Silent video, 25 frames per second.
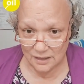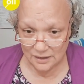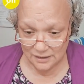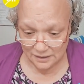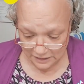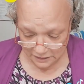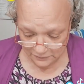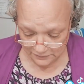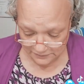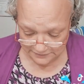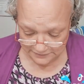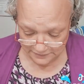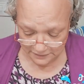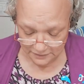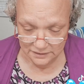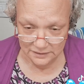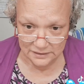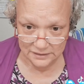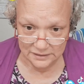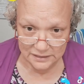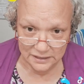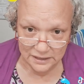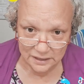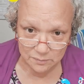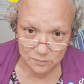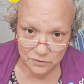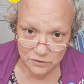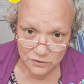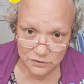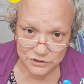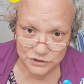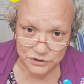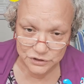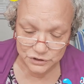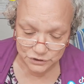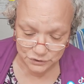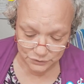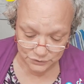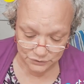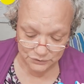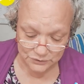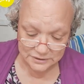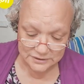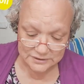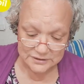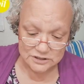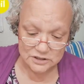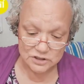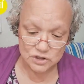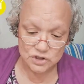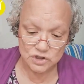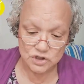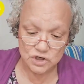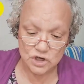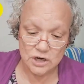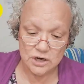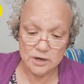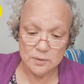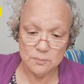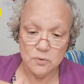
Now, secondly, I'm going to show you this little jar.